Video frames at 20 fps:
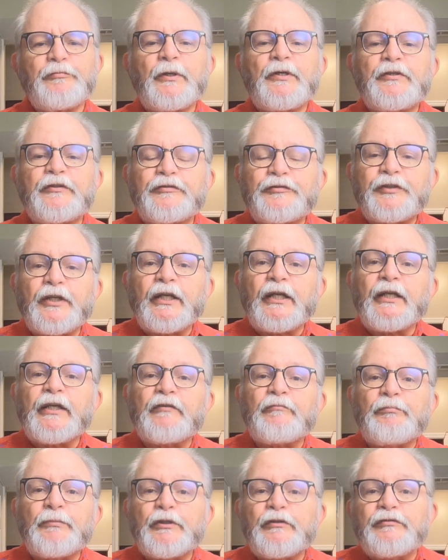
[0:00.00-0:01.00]
where the study
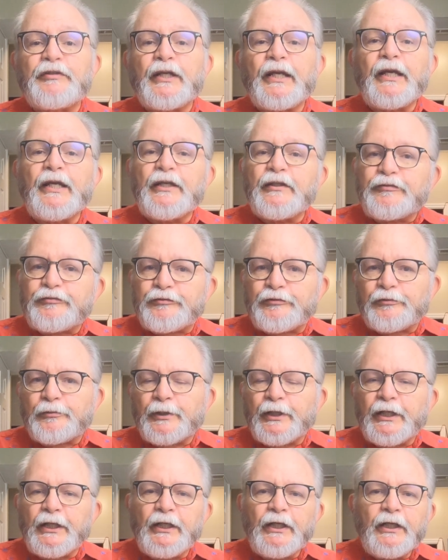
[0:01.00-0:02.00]
of music
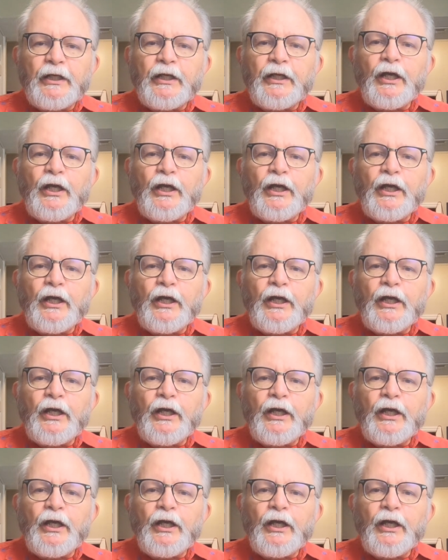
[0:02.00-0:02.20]
history